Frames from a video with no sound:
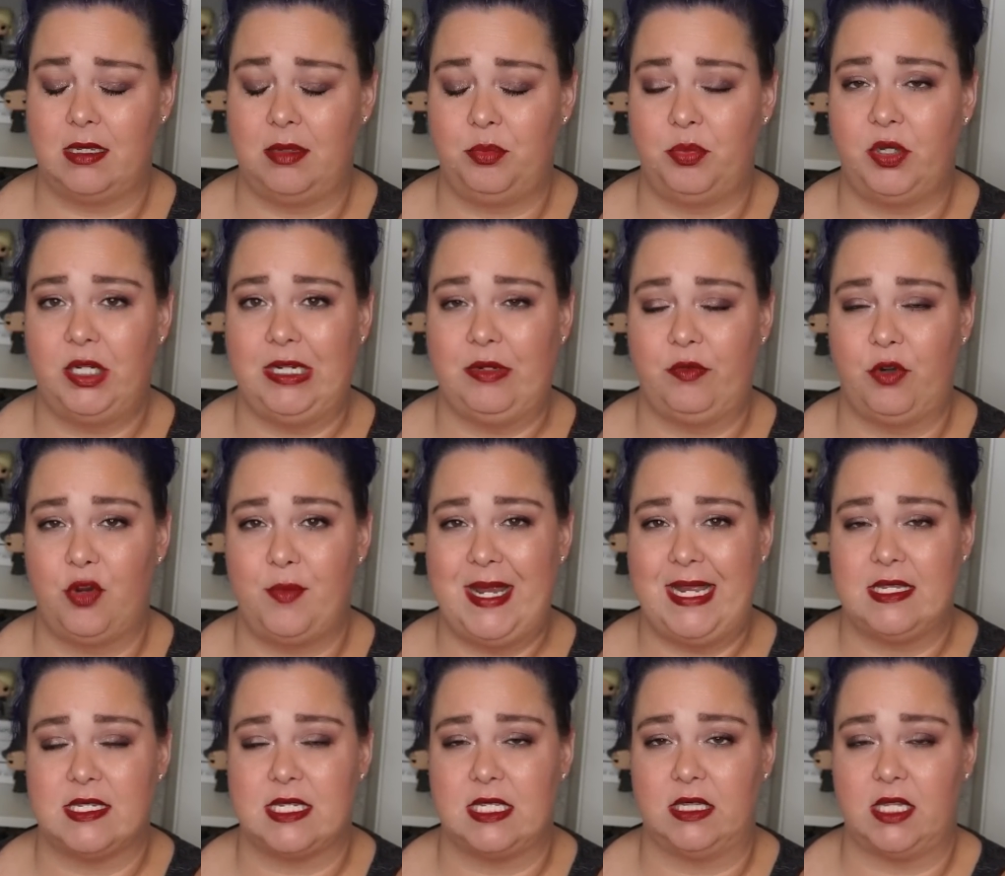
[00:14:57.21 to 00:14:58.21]
I'm putting
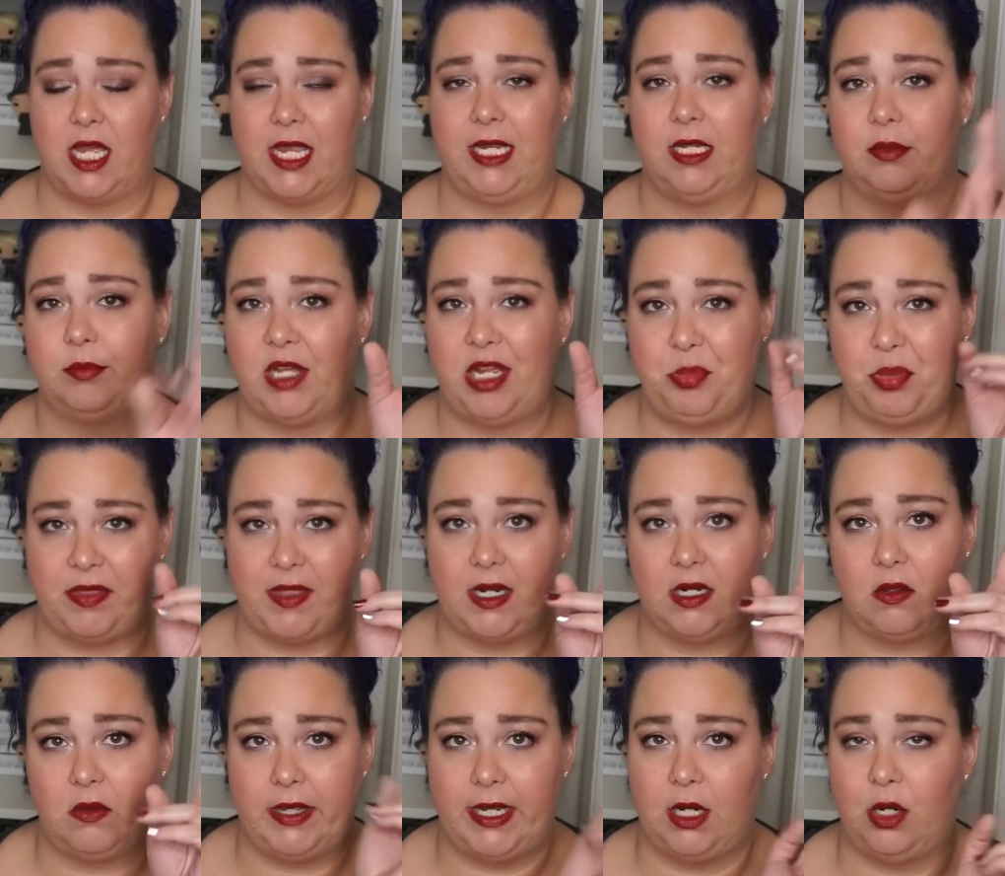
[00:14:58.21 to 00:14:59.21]
romance in like hypothetical